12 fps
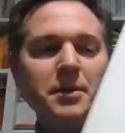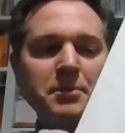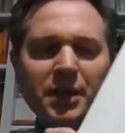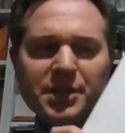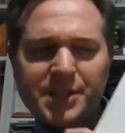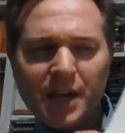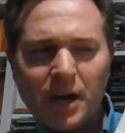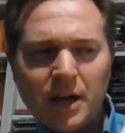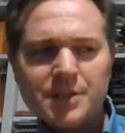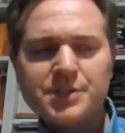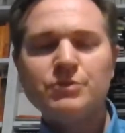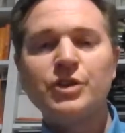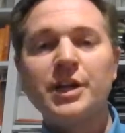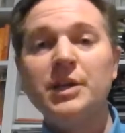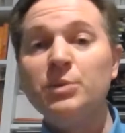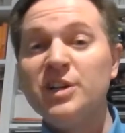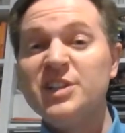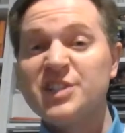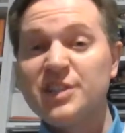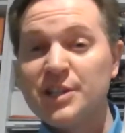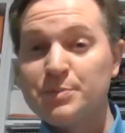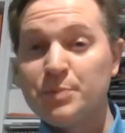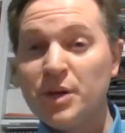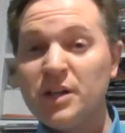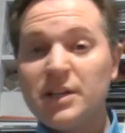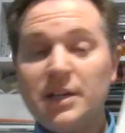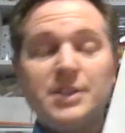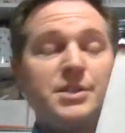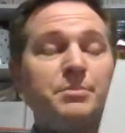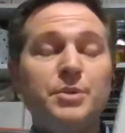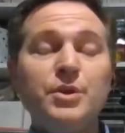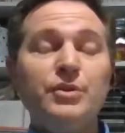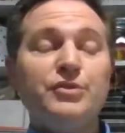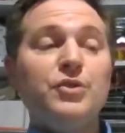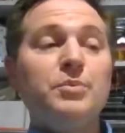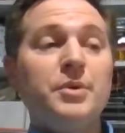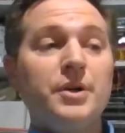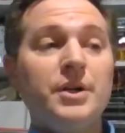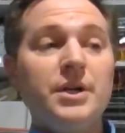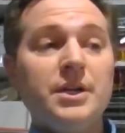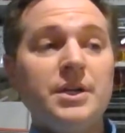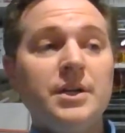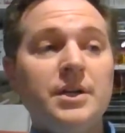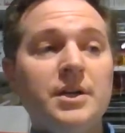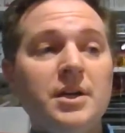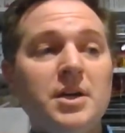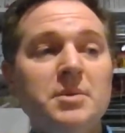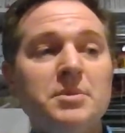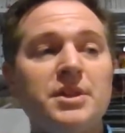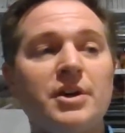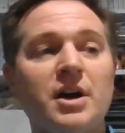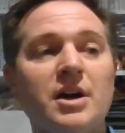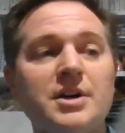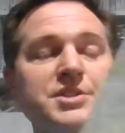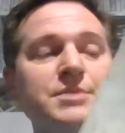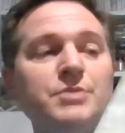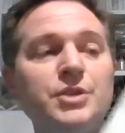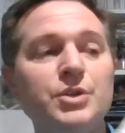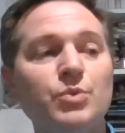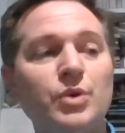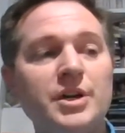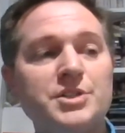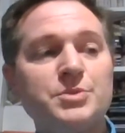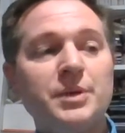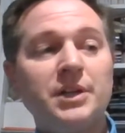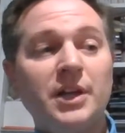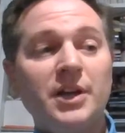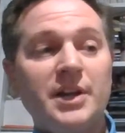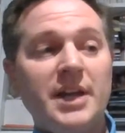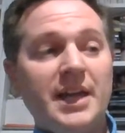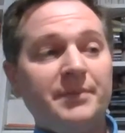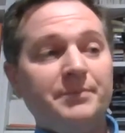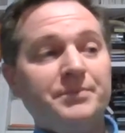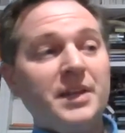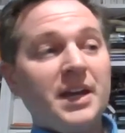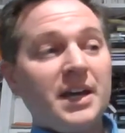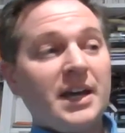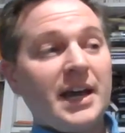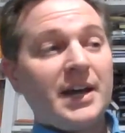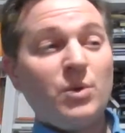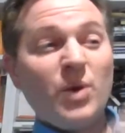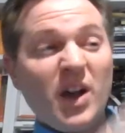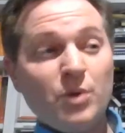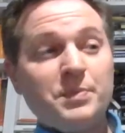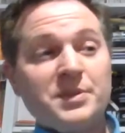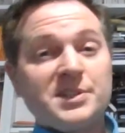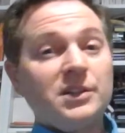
because there are some tricky words in this book, it's a beautiful book, but there are some new words we're learning. And it will help us a